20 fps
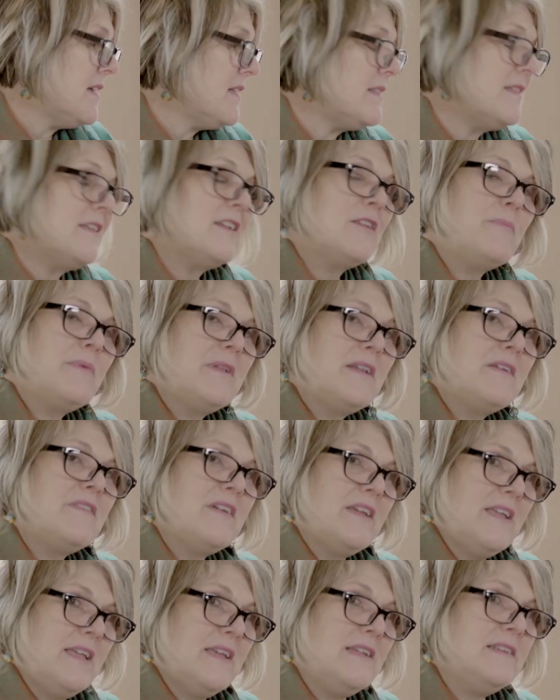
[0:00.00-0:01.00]
A little bit of
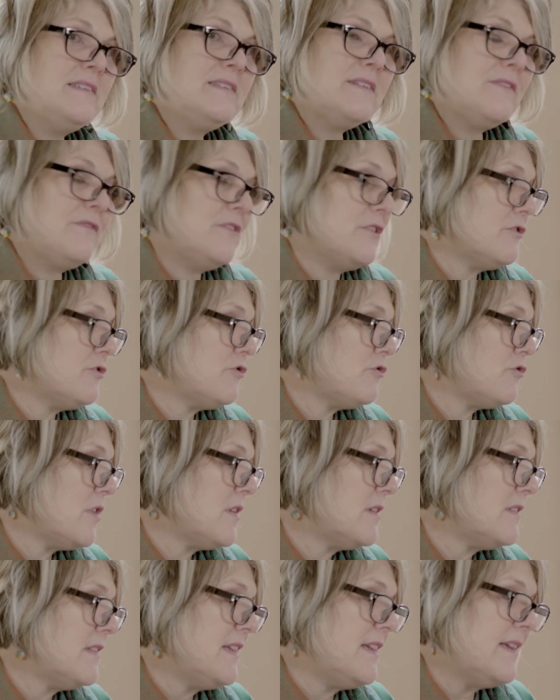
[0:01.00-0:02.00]
a hint if you're
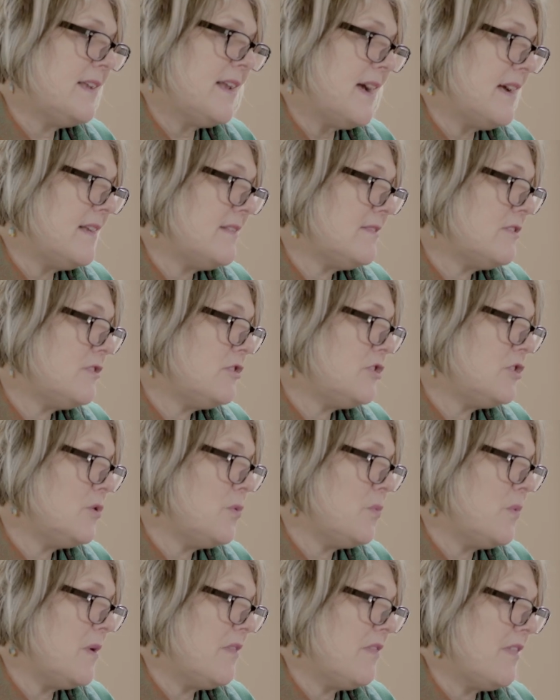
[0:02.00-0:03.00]
struggling. It has to
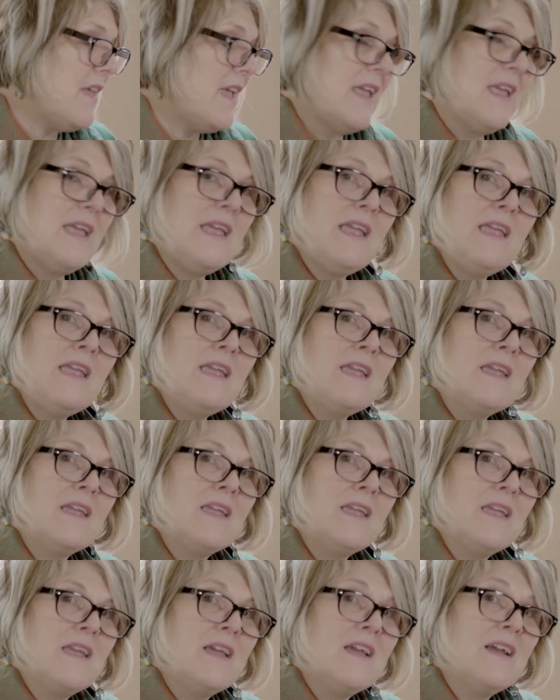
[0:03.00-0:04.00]
do with a
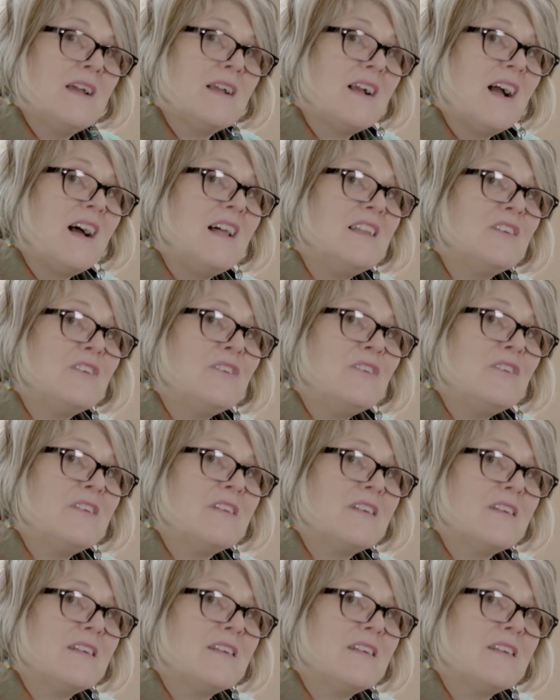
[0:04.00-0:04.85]
color.